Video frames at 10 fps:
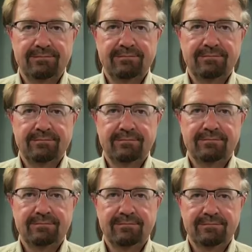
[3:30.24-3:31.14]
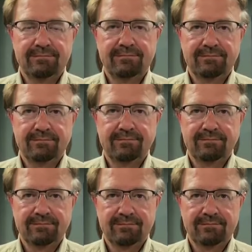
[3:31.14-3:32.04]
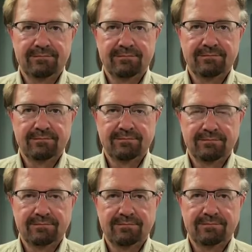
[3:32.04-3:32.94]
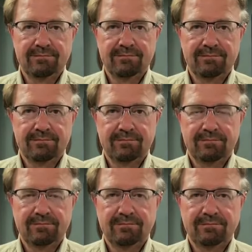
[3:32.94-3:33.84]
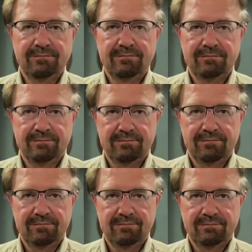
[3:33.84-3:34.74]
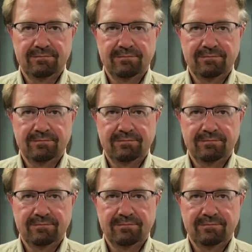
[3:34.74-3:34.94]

(not speaking)